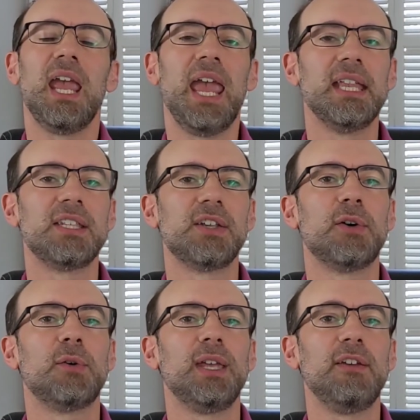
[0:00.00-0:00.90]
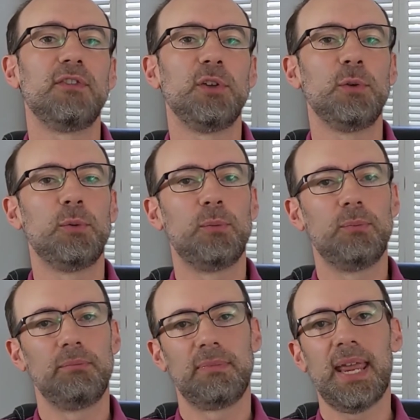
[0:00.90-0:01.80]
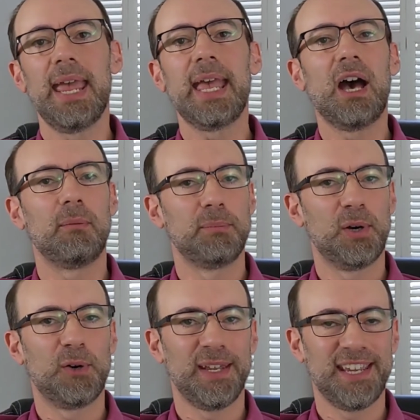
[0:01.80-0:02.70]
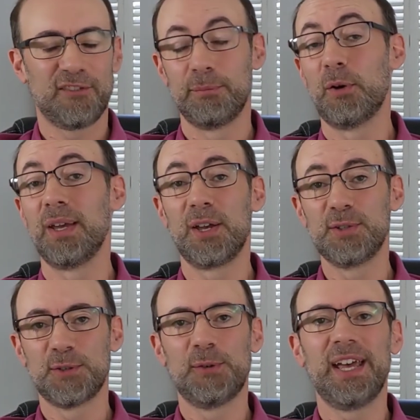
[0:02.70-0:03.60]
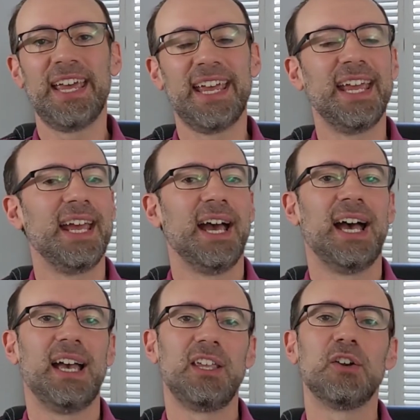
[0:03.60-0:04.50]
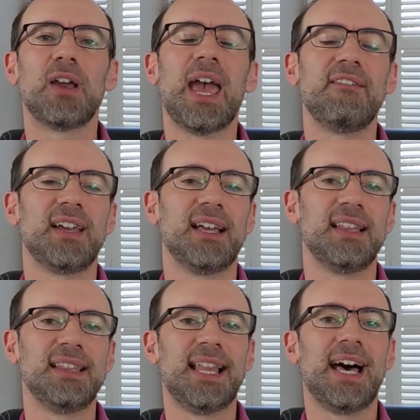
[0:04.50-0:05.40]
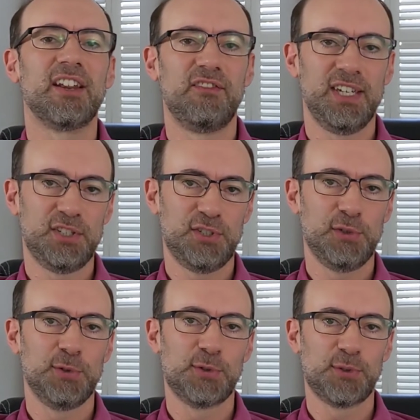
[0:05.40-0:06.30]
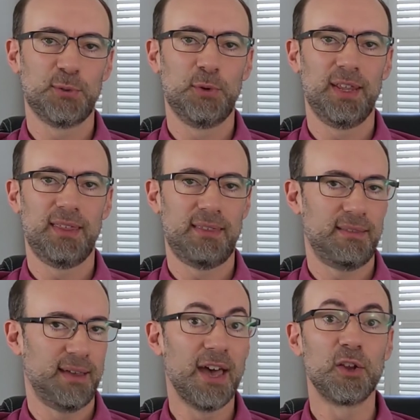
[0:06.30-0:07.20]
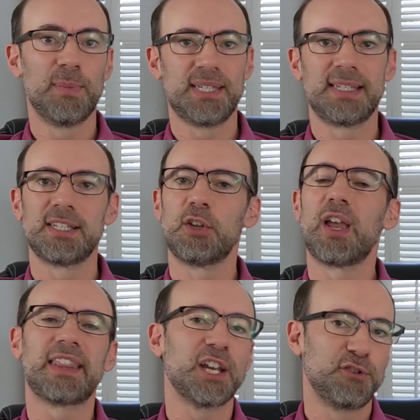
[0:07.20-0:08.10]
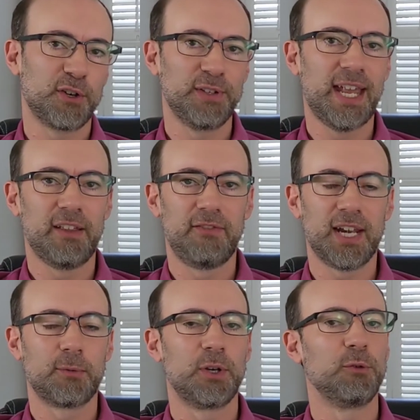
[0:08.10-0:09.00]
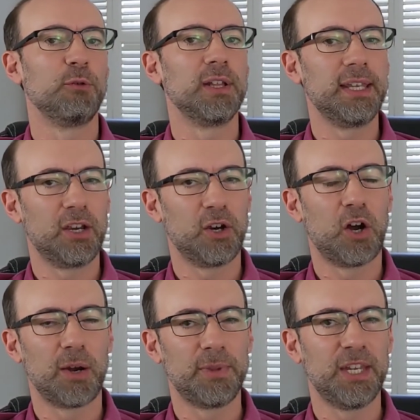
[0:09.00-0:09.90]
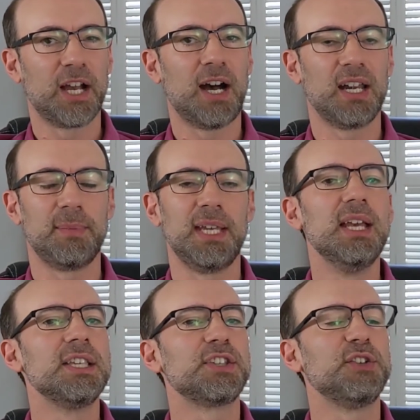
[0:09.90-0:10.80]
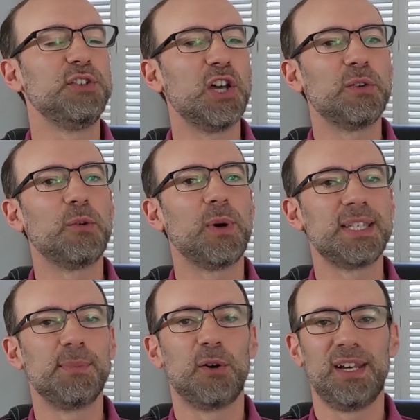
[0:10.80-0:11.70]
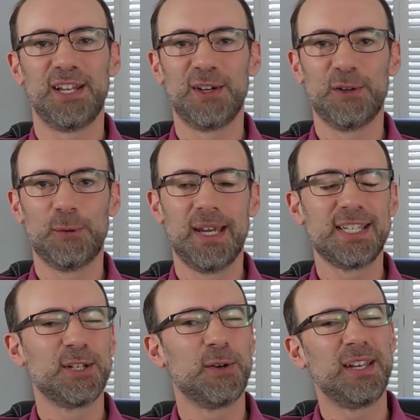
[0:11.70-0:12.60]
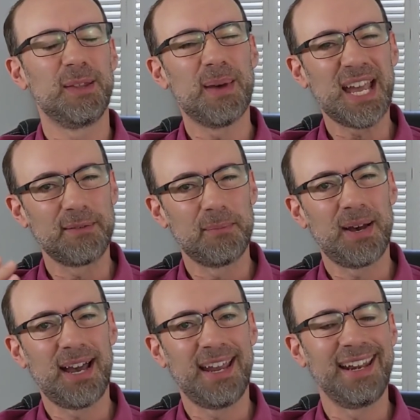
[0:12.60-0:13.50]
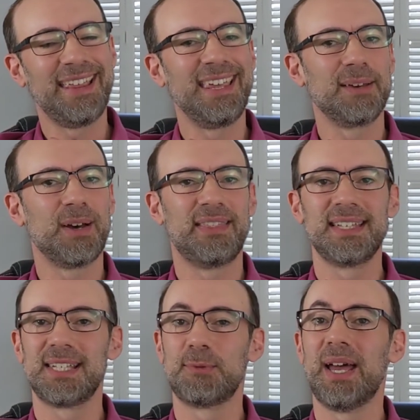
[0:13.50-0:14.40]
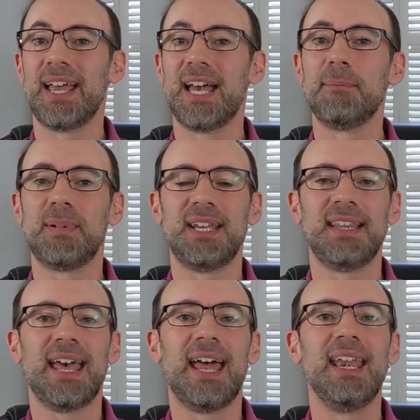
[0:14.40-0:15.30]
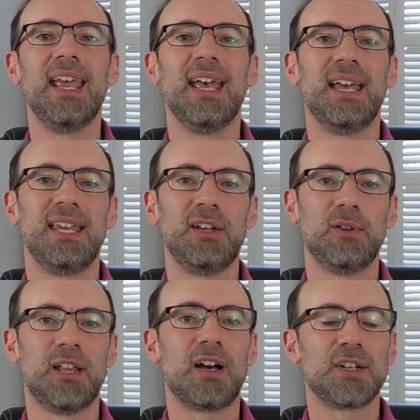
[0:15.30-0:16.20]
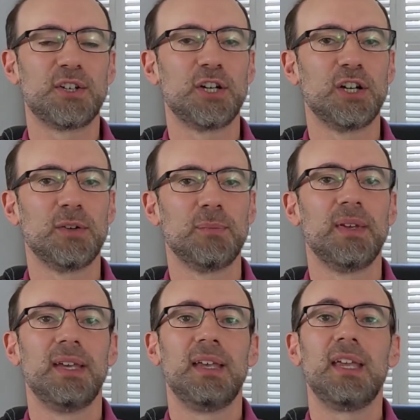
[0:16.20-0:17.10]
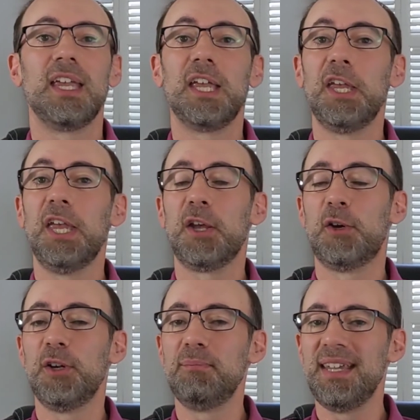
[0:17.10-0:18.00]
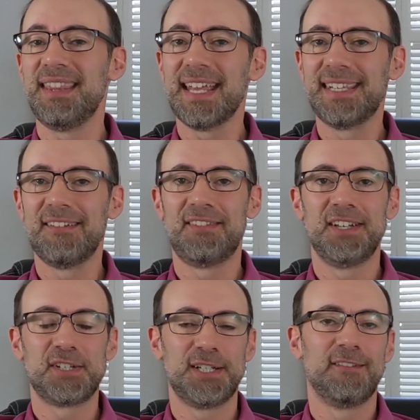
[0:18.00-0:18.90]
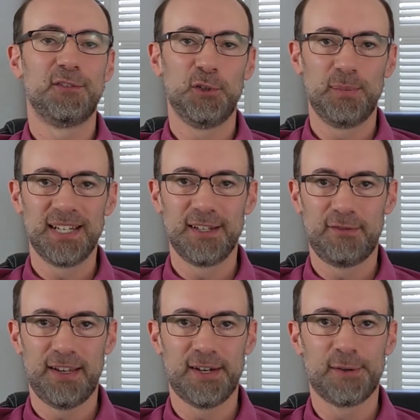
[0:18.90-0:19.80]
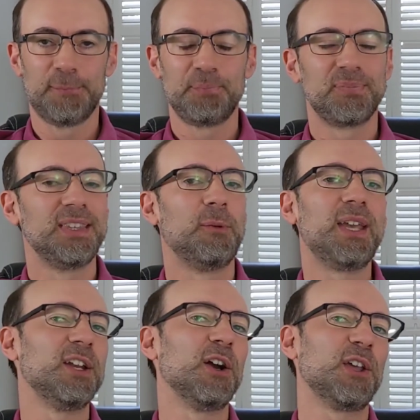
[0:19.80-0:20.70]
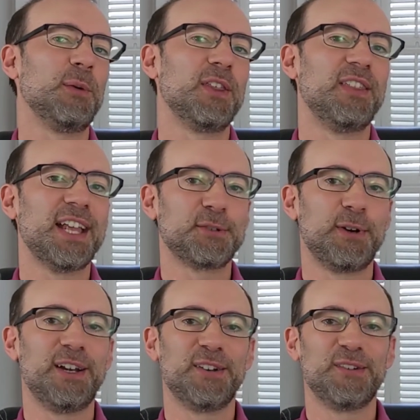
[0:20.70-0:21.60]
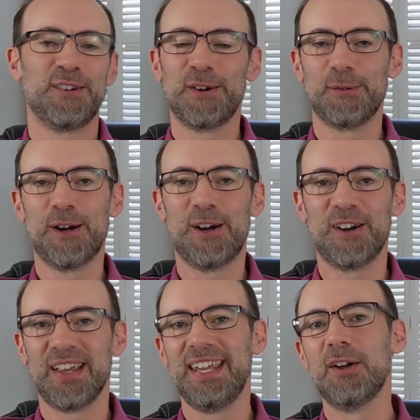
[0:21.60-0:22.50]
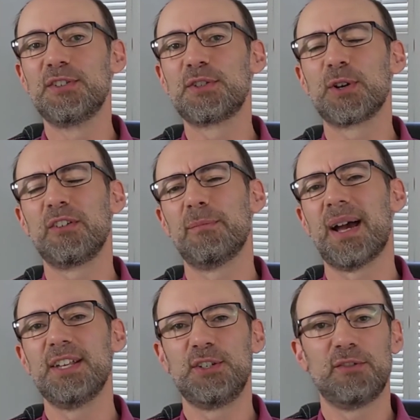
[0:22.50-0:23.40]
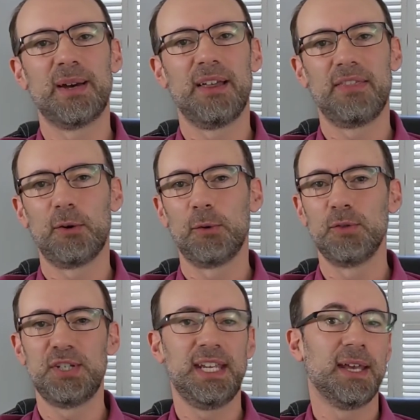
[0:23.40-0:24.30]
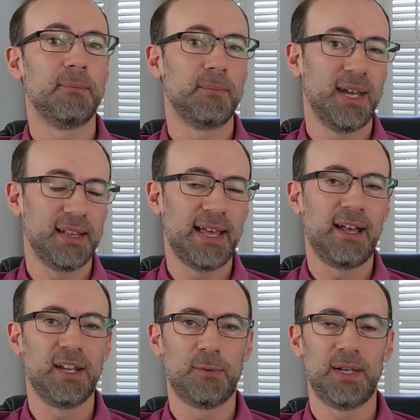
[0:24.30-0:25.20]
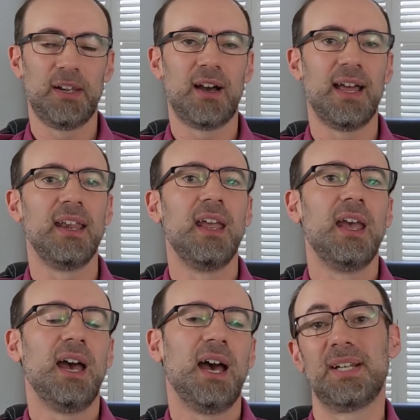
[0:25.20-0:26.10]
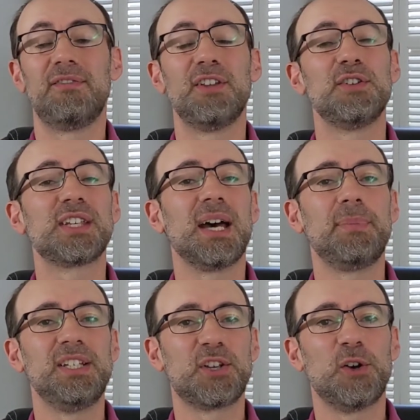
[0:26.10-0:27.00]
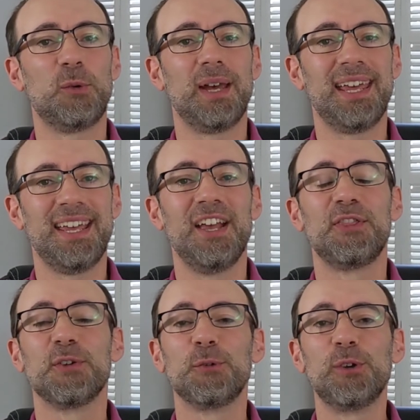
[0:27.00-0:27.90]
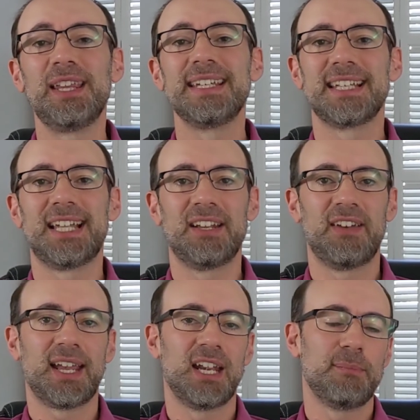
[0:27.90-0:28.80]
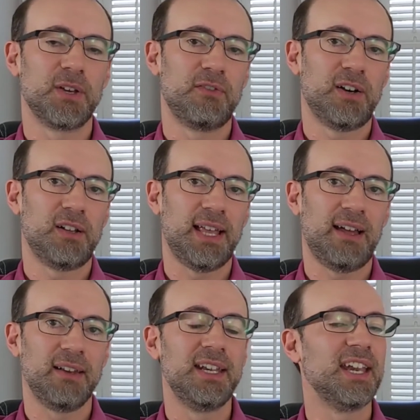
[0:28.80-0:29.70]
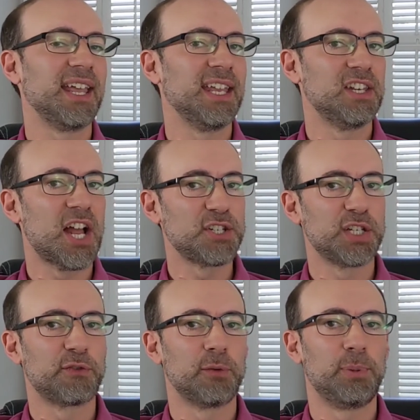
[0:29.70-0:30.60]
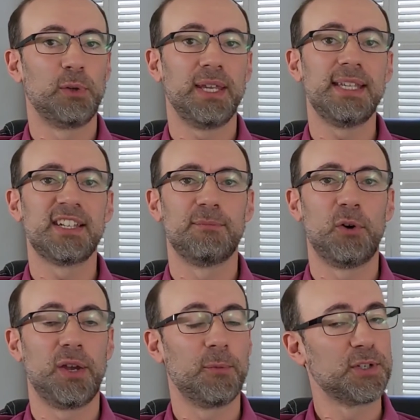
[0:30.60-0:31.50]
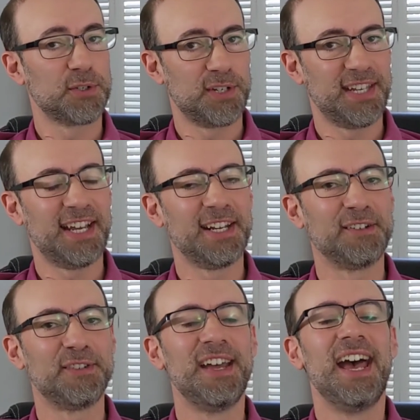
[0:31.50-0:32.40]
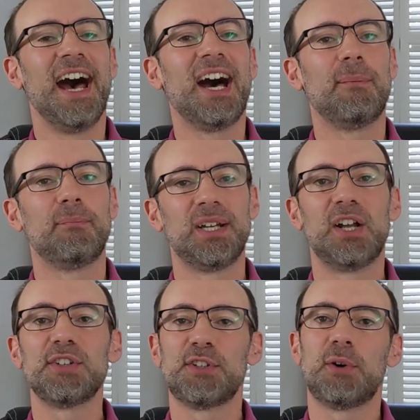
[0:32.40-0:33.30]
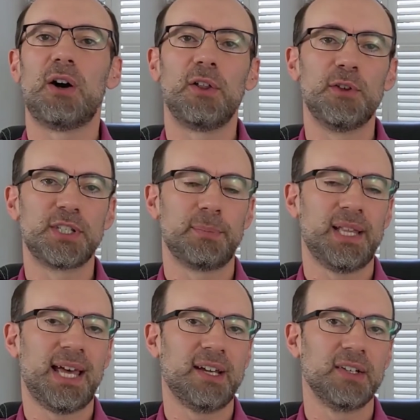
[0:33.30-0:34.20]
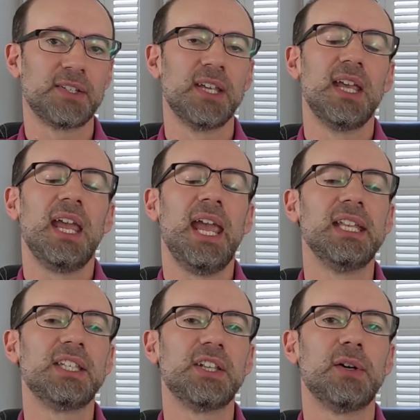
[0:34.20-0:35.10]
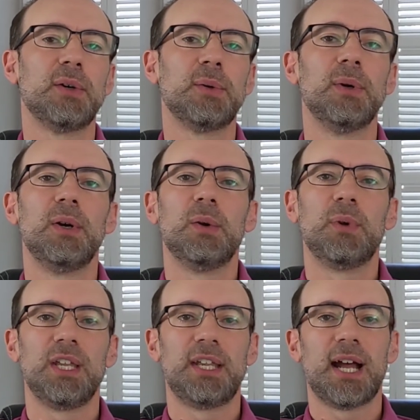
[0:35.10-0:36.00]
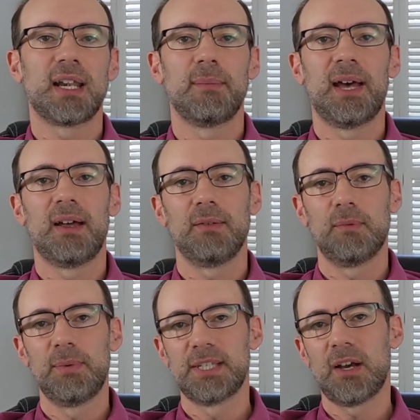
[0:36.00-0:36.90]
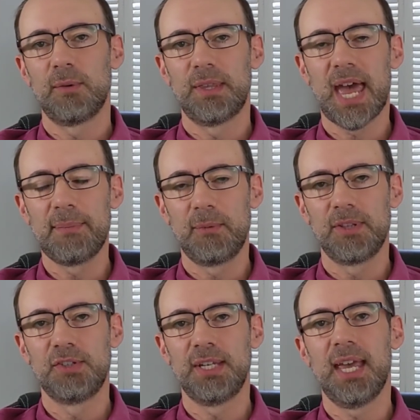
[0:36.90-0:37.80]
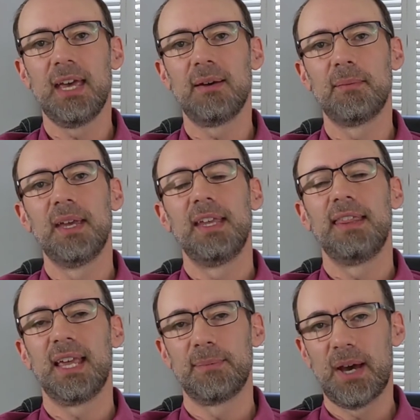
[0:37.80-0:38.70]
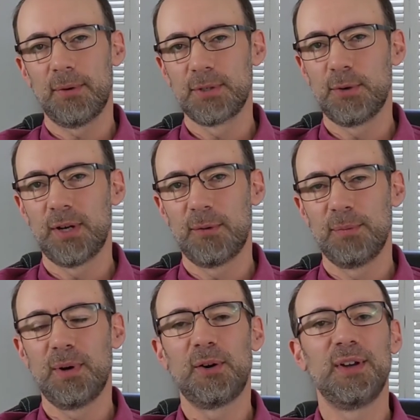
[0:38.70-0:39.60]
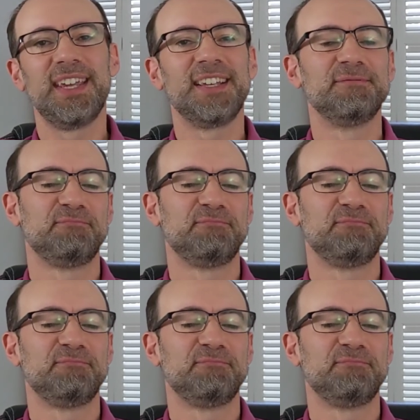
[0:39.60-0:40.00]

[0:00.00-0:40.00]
And so if you take out Boeing or Boeing goes away, you're having a lot of issues with other businesses. So you get that trickle-down effect where you really harm the economy. So no one wants Boeing to go away. So in the back of my mind, I think about this is why a company that, long-term, it could meet that definition of too big to fail. Now we can argue whether that's right or wrong. It sort of reminds you about the whole GM bailout and whatnot. But if those companies go away, there really is a lot of economic fallout. And again, not just for employees of Boeing, which there's a ton of, but also all those suppliers. And so when we saw what's happening with GM, think about what's going on with Boeing,